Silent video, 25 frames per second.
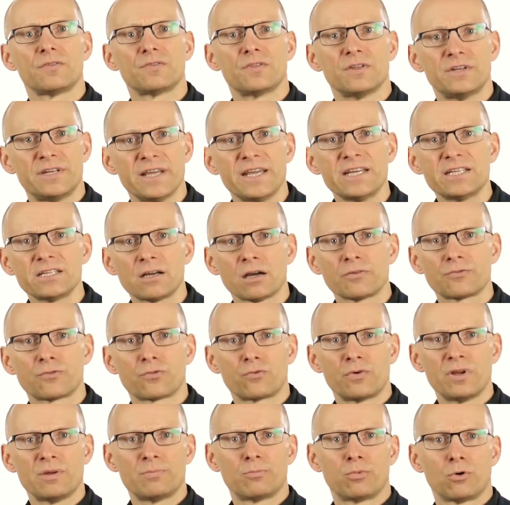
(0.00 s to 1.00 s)
The data of
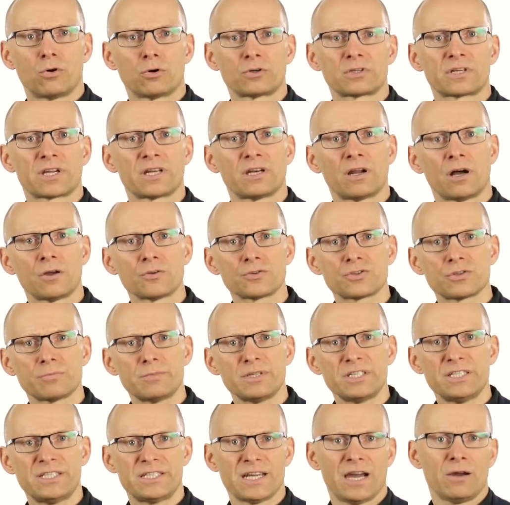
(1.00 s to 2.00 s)
the report can also
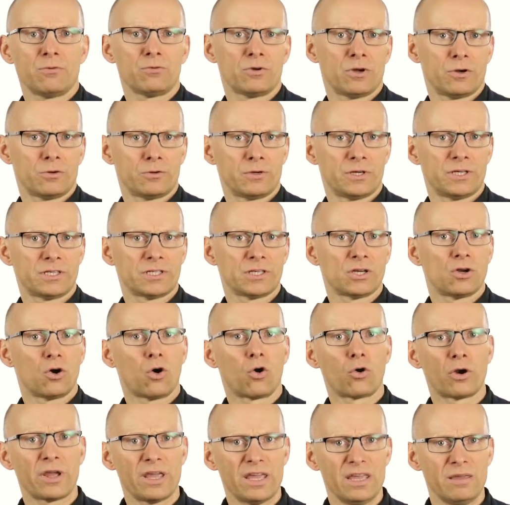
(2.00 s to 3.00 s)
be downloaded
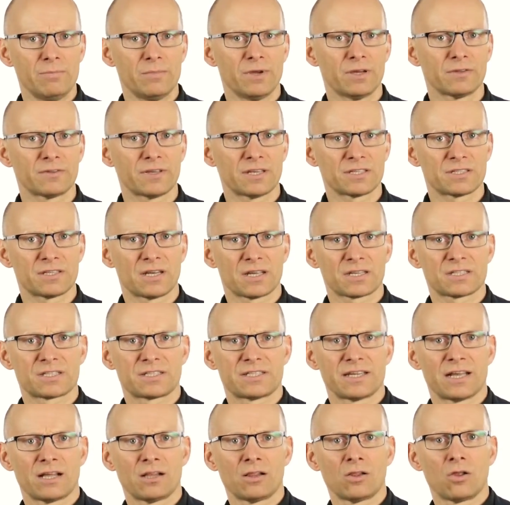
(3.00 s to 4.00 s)
or emailed as an
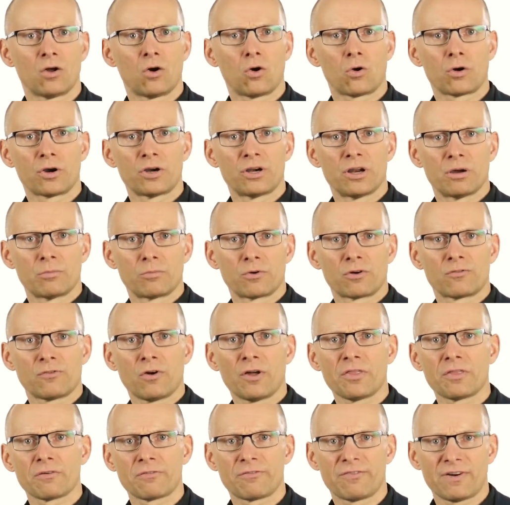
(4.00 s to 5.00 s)
Excel or a number of
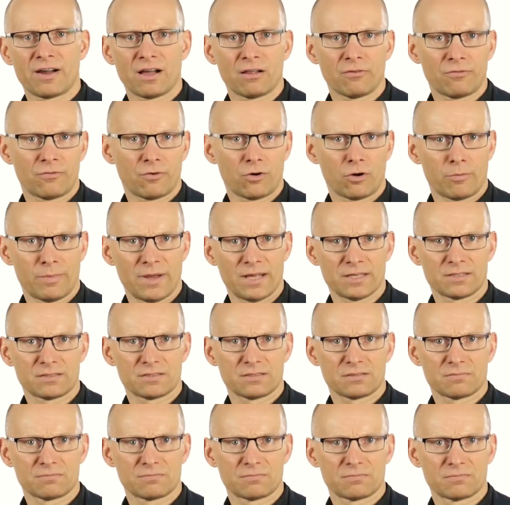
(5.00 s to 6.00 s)
other file
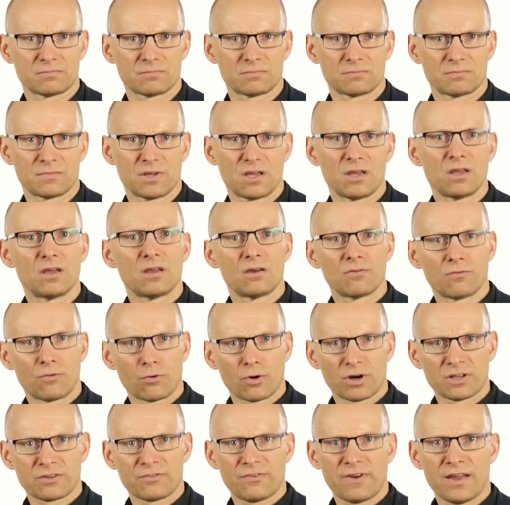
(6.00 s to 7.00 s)
formats.
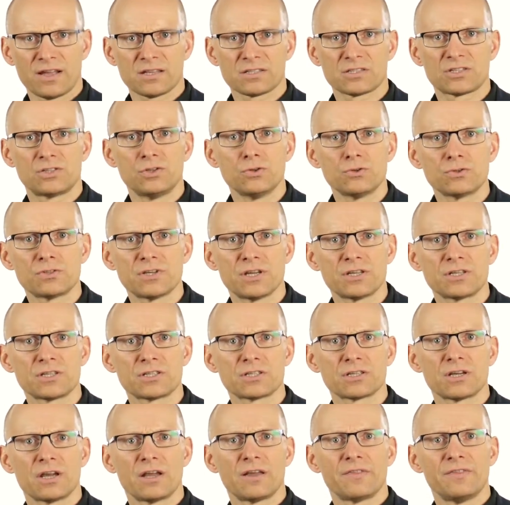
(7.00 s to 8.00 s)
For advanced
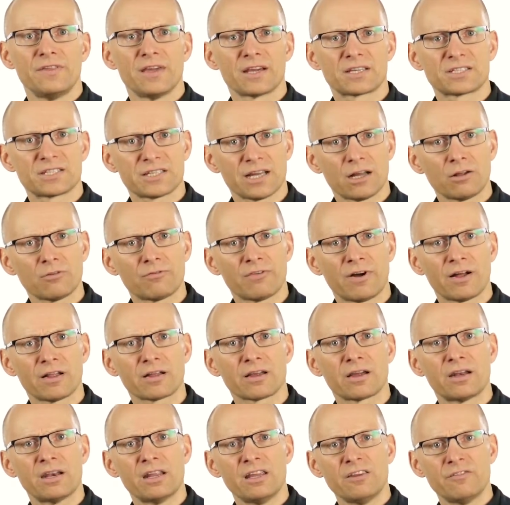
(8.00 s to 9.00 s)
usage, the Excel file
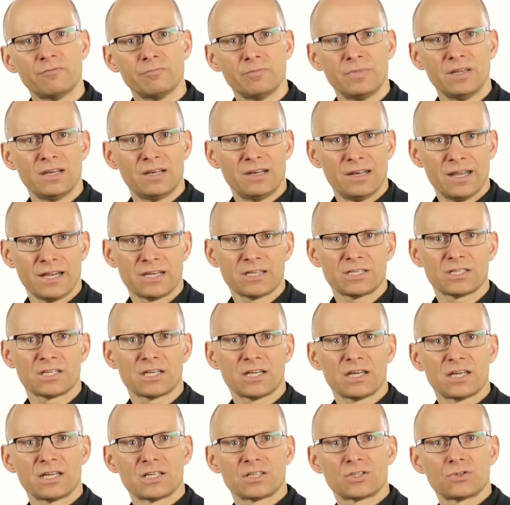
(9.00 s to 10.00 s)
can even be linked
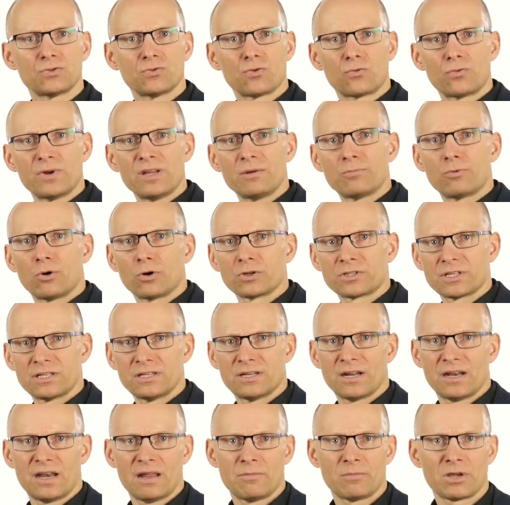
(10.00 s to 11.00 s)
to the report
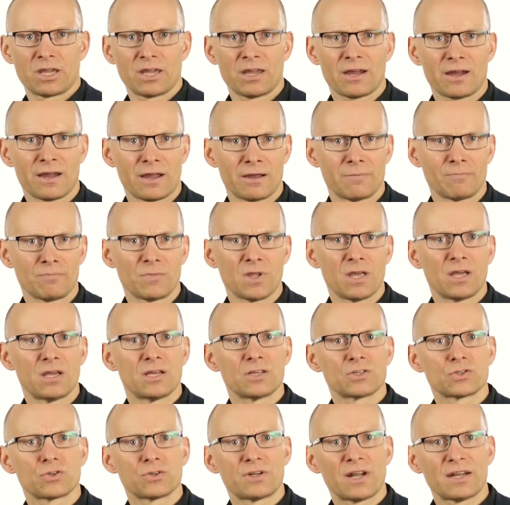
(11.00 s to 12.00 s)
in Dynamic AI,
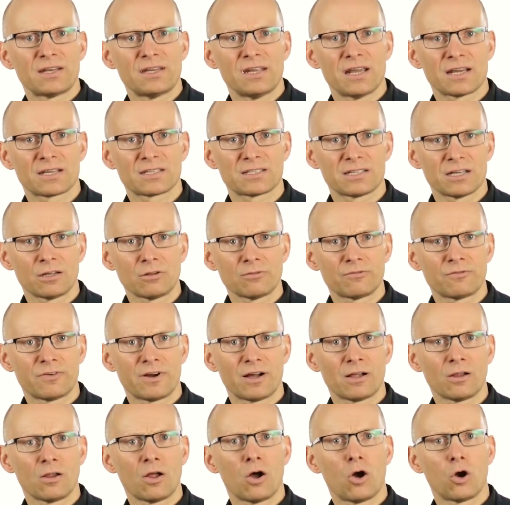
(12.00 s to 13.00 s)
so that the Excel
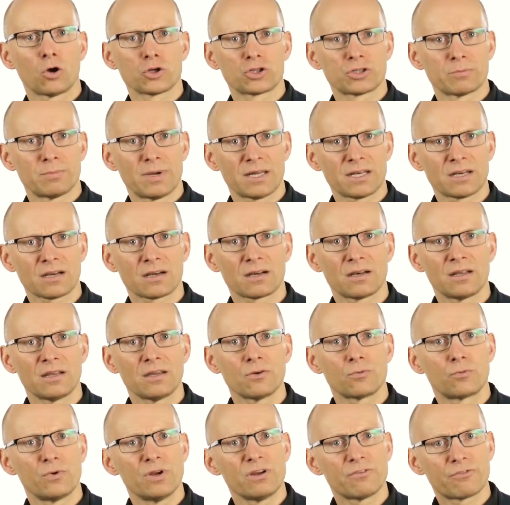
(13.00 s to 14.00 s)
file
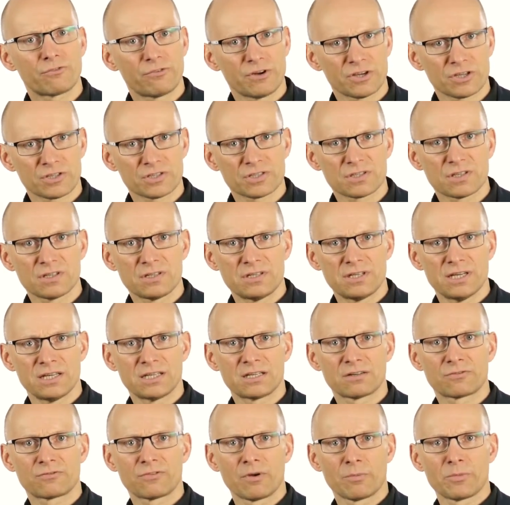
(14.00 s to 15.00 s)
automatically refreshes the
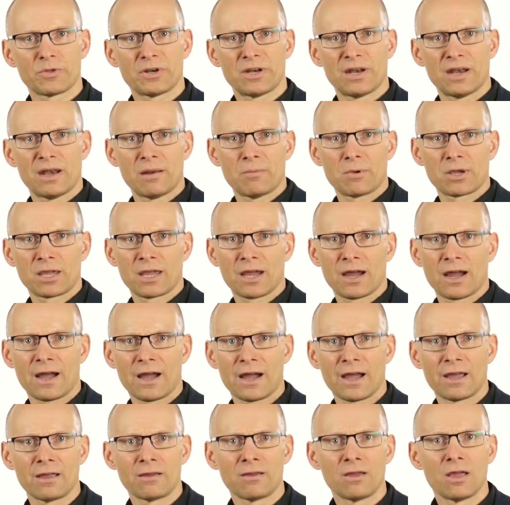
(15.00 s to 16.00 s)
data from the Dynamic
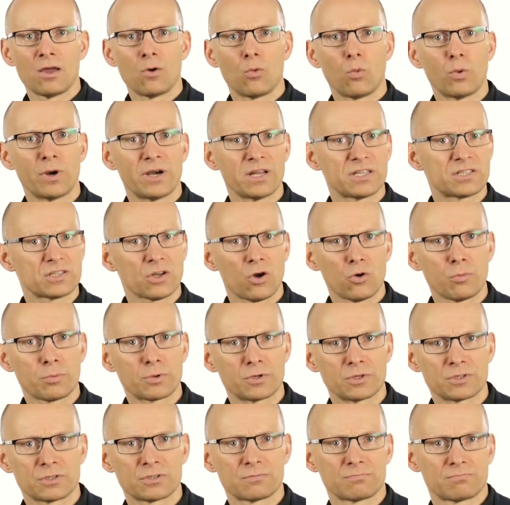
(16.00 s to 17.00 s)
AI when it's
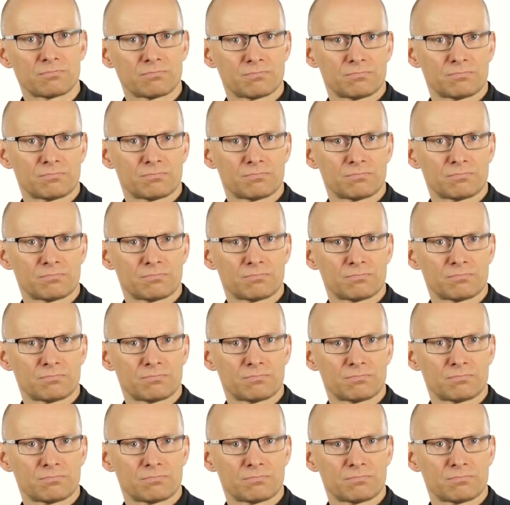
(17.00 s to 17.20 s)
opened.